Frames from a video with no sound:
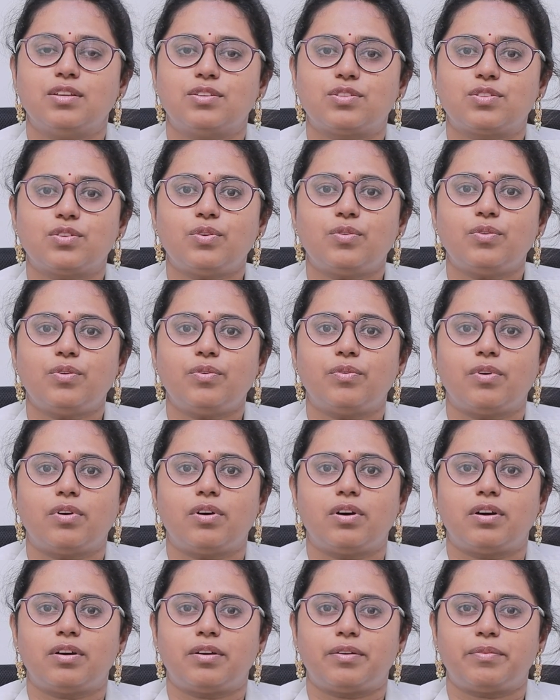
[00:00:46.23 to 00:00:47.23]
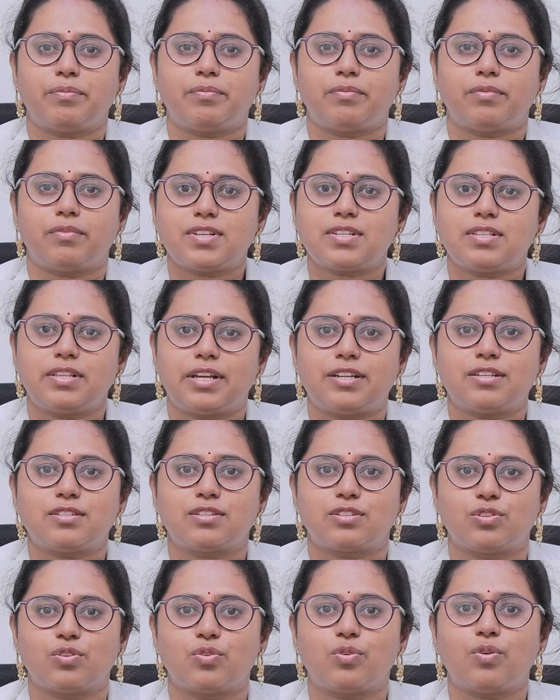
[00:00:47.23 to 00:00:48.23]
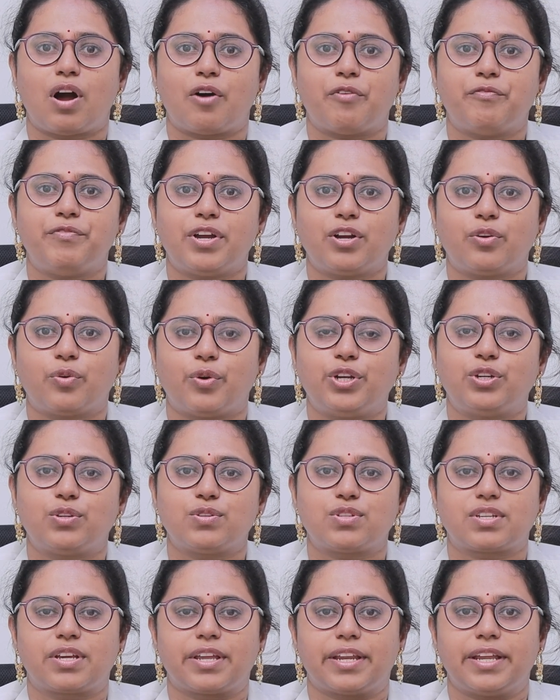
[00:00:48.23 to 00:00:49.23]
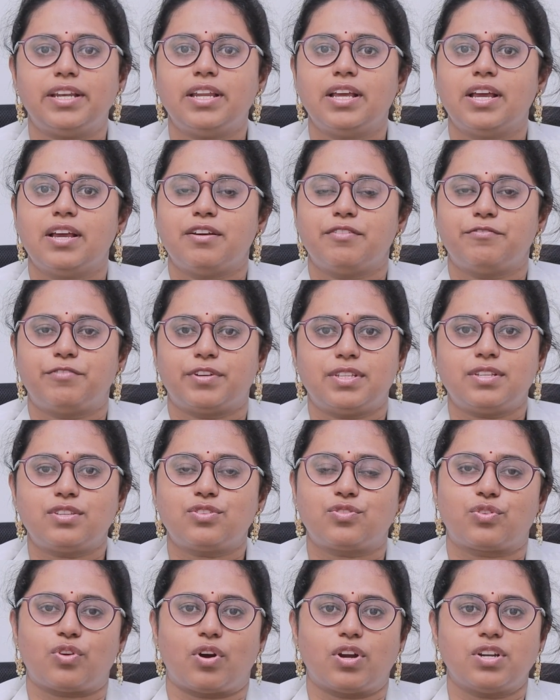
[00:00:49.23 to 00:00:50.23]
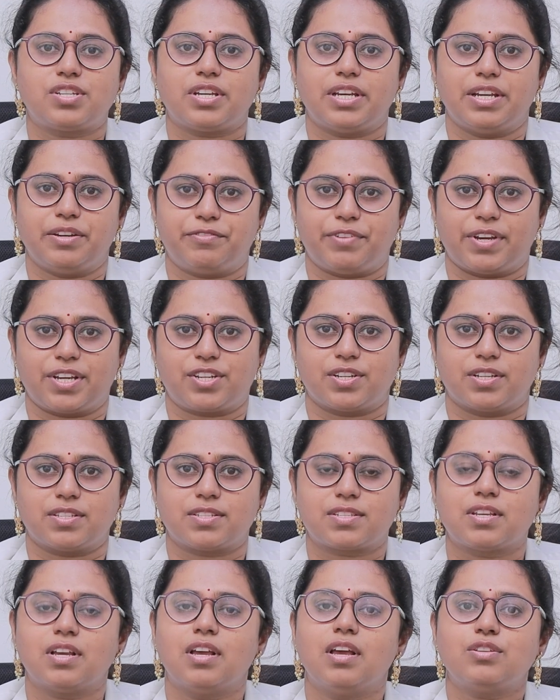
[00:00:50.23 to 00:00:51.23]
So first let us know how we are going to screen for this torch infections.